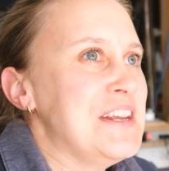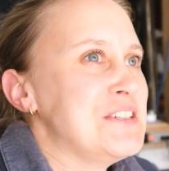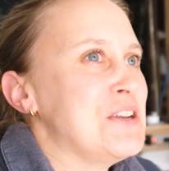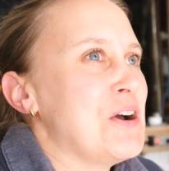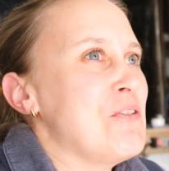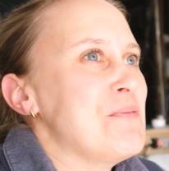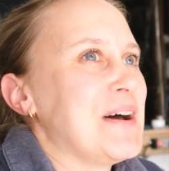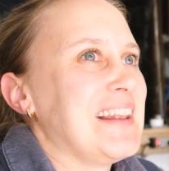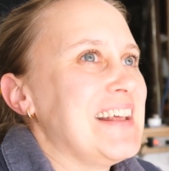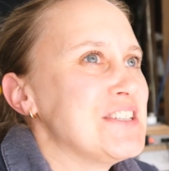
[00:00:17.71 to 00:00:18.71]
need to know
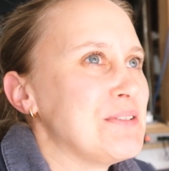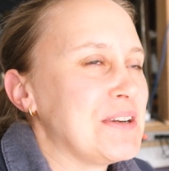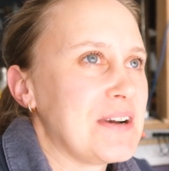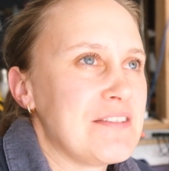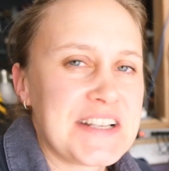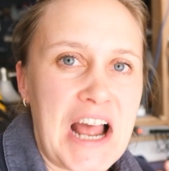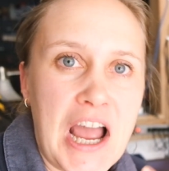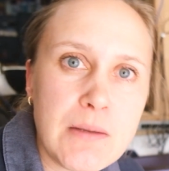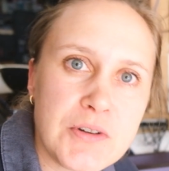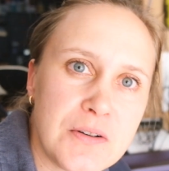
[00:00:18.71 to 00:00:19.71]
about laser engravers?
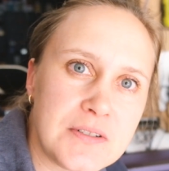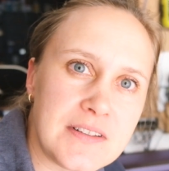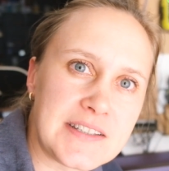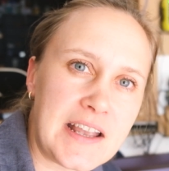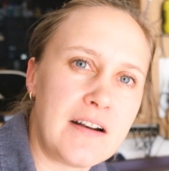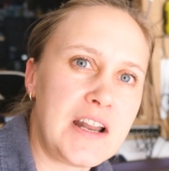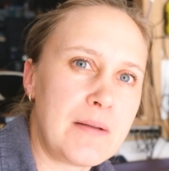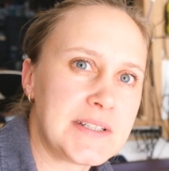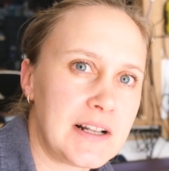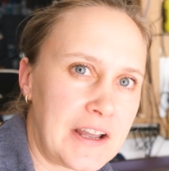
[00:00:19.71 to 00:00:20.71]
I am new to this area.
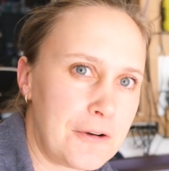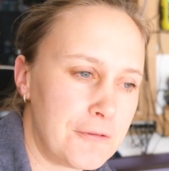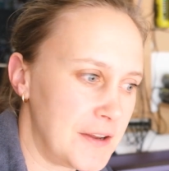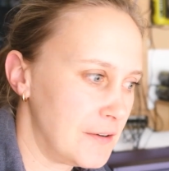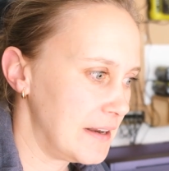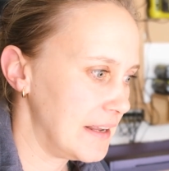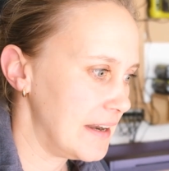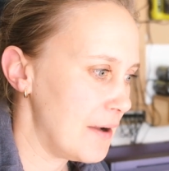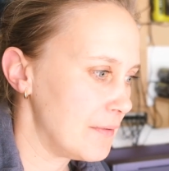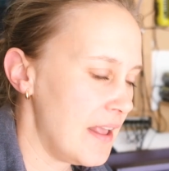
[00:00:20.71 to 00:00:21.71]
I'm still kind of figuring it
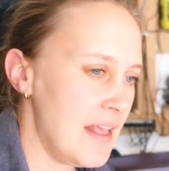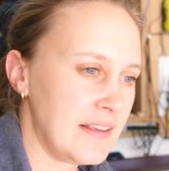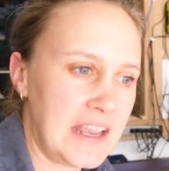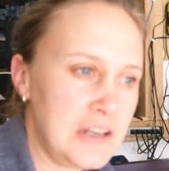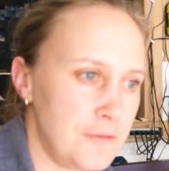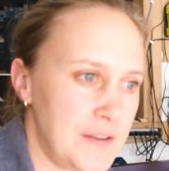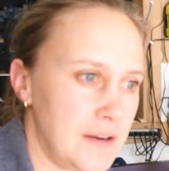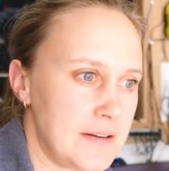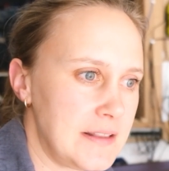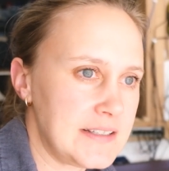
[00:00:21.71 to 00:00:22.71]
out. Can you
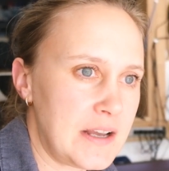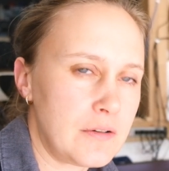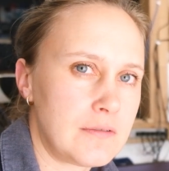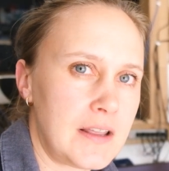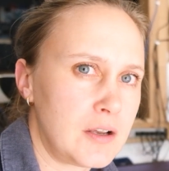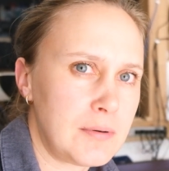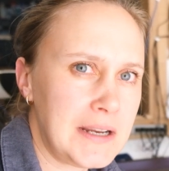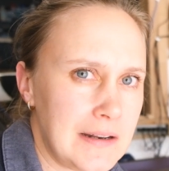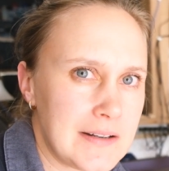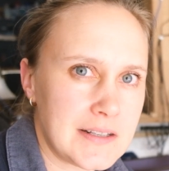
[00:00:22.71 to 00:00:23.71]
figure this out rather
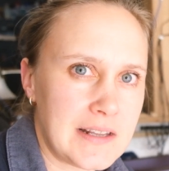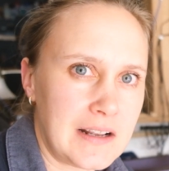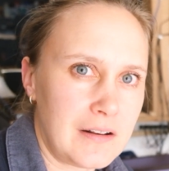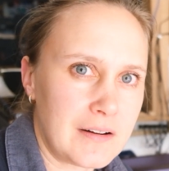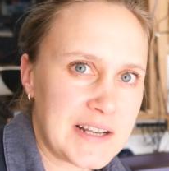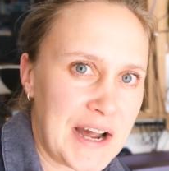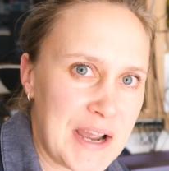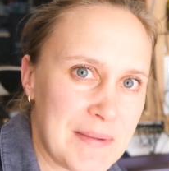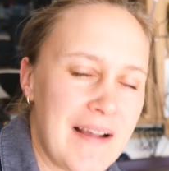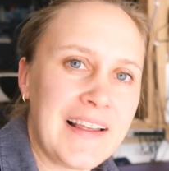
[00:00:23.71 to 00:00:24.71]
quickly? Does it take a long
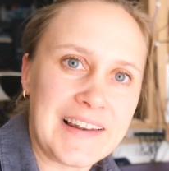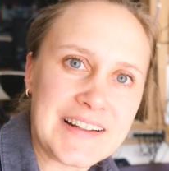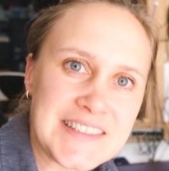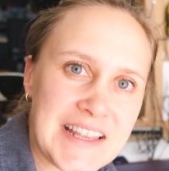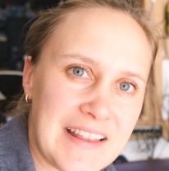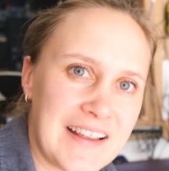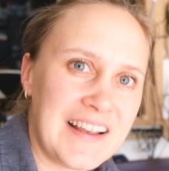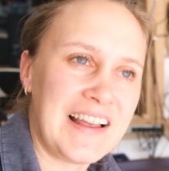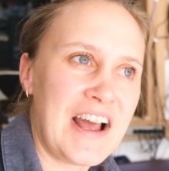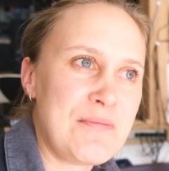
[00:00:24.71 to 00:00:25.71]
time? Let's see.
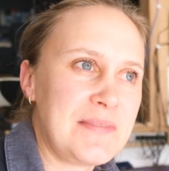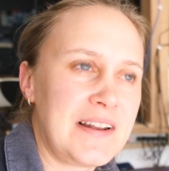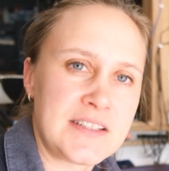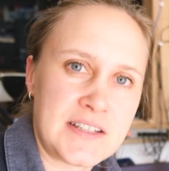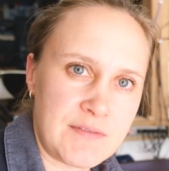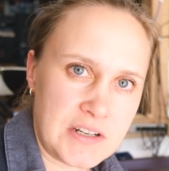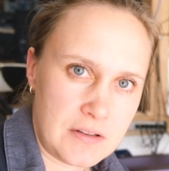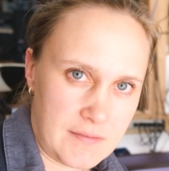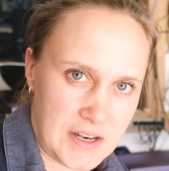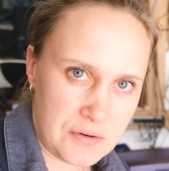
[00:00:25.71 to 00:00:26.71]
Um, let's dive
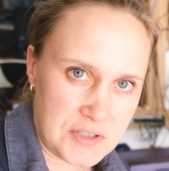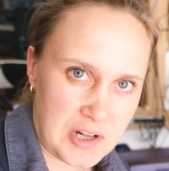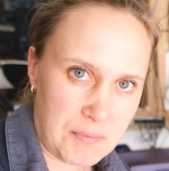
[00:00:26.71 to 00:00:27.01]
into the video, shall